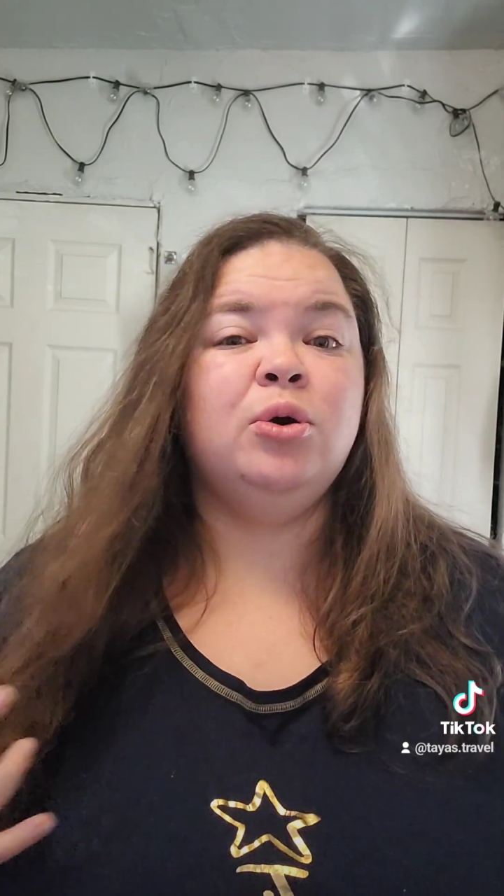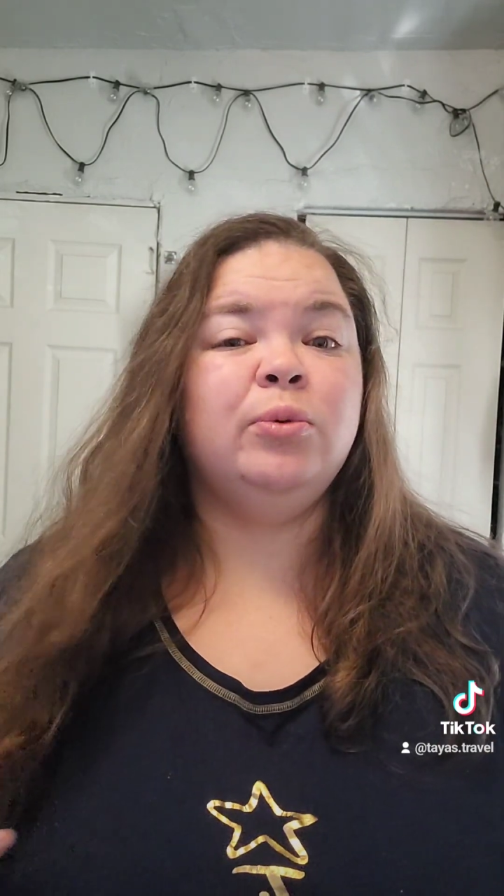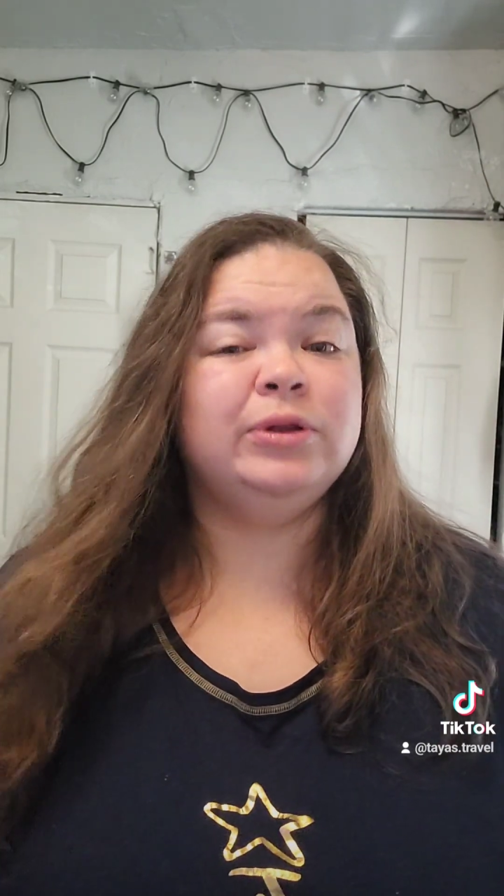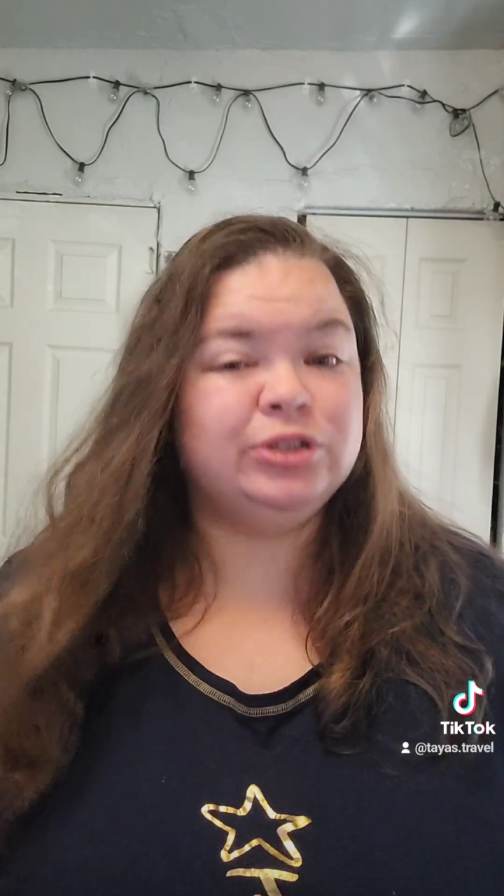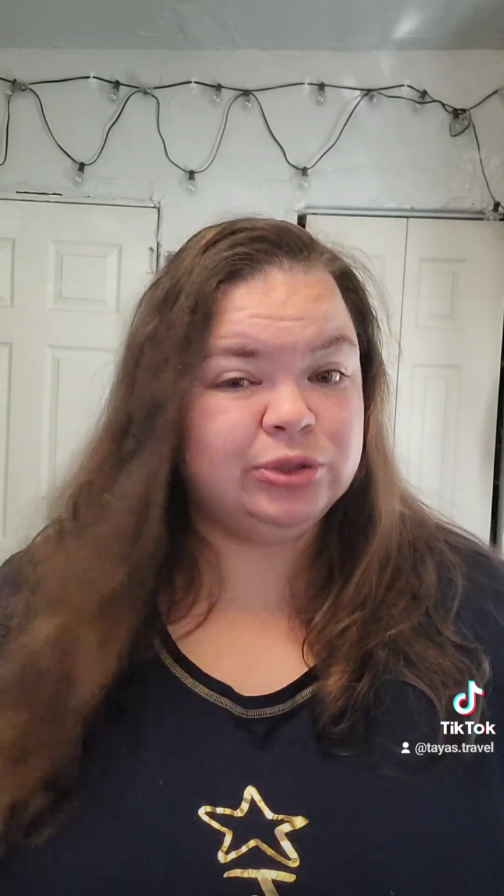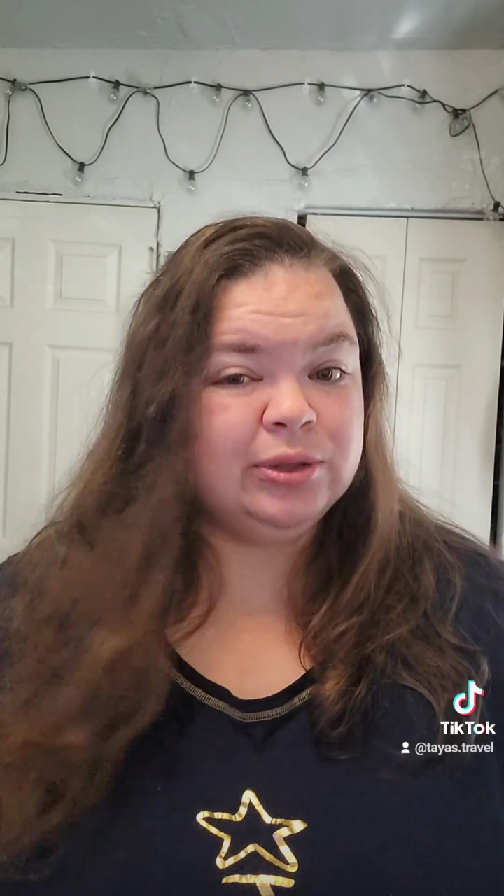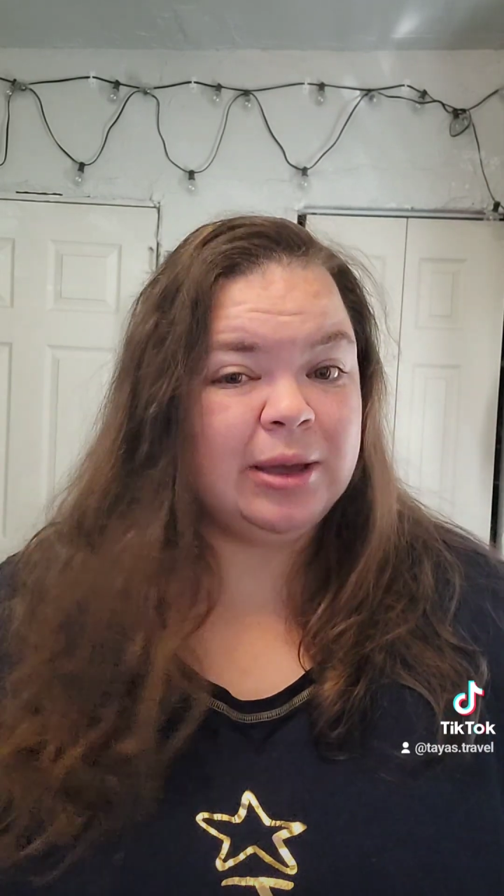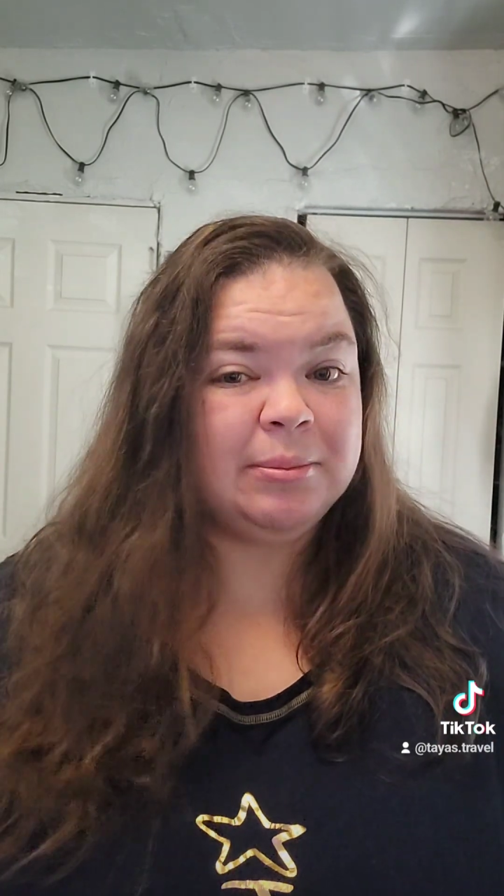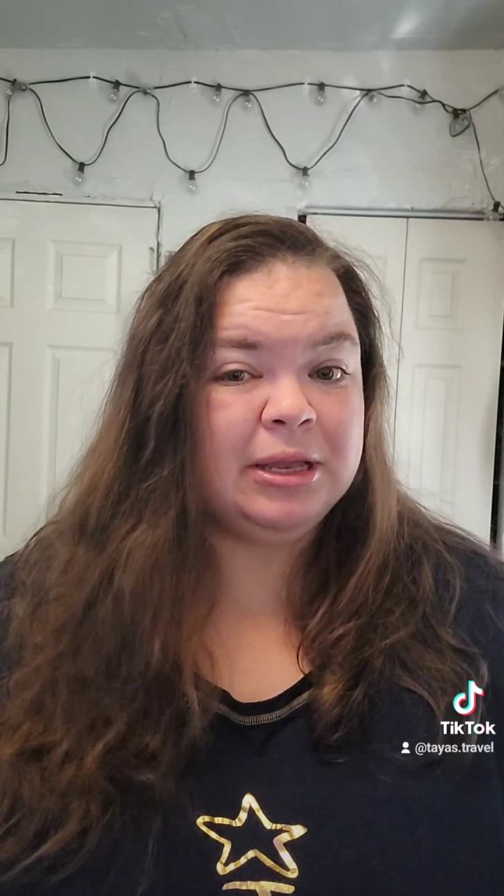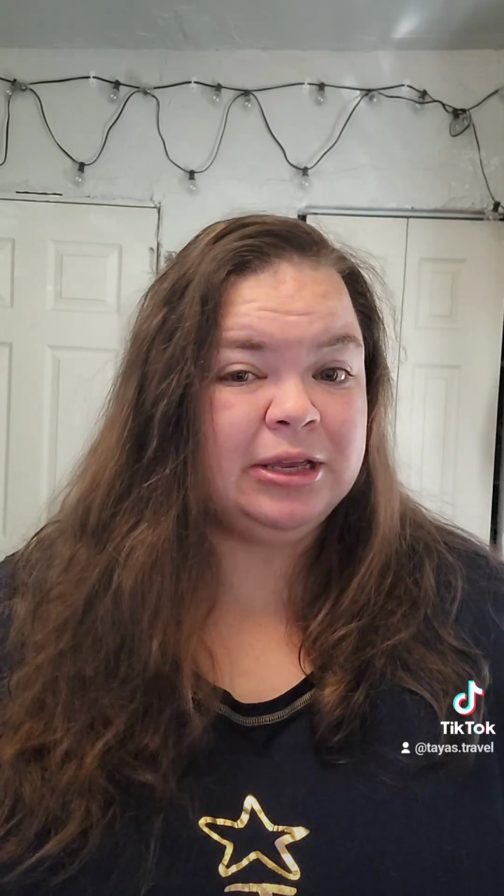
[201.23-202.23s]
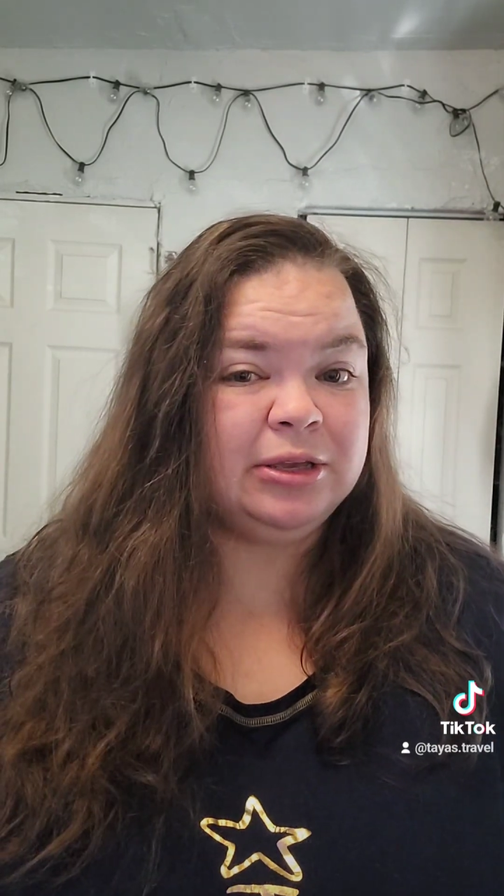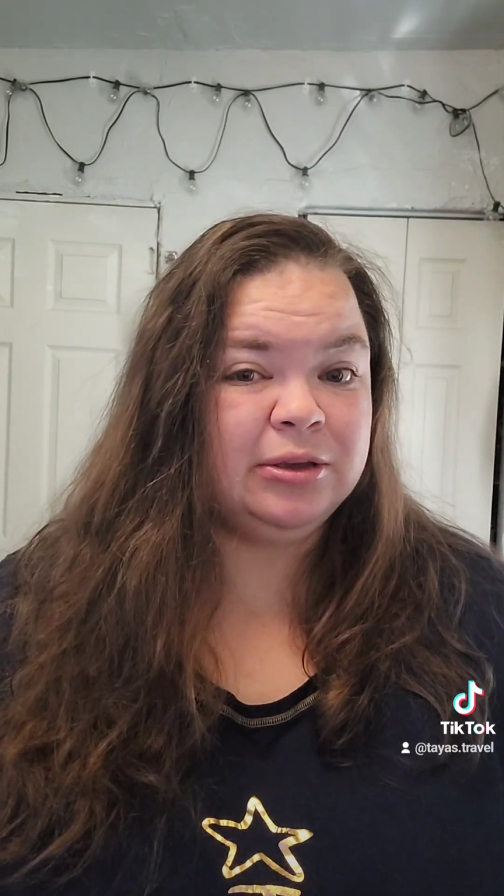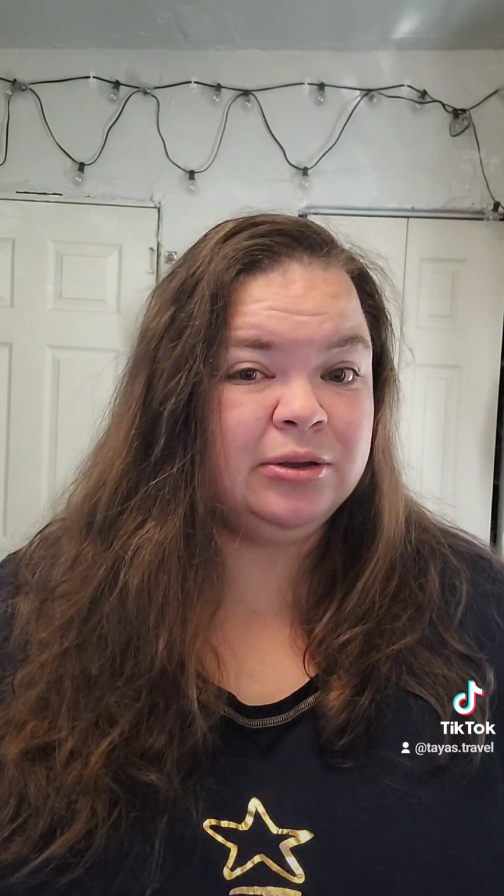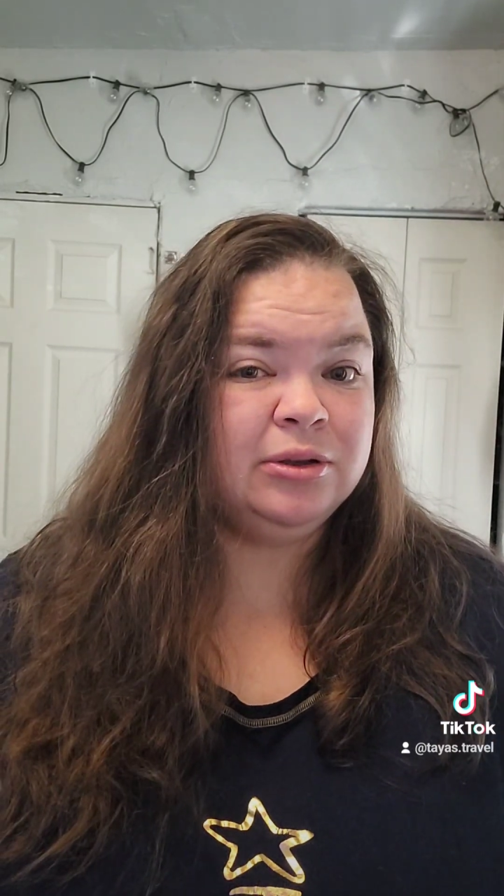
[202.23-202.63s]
would do that many